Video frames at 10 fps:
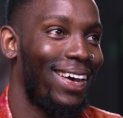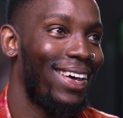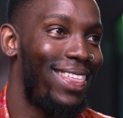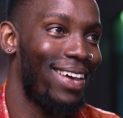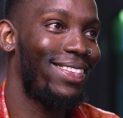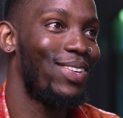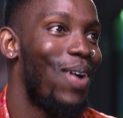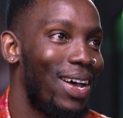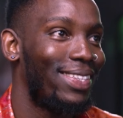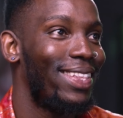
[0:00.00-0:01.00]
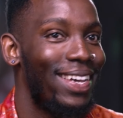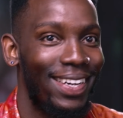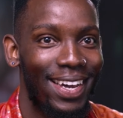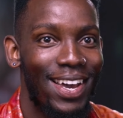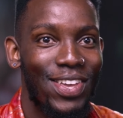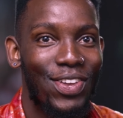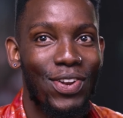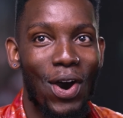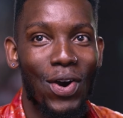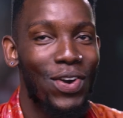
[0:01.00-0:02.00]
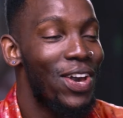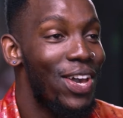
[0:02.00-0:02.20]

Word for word: that's the worst thing. You know,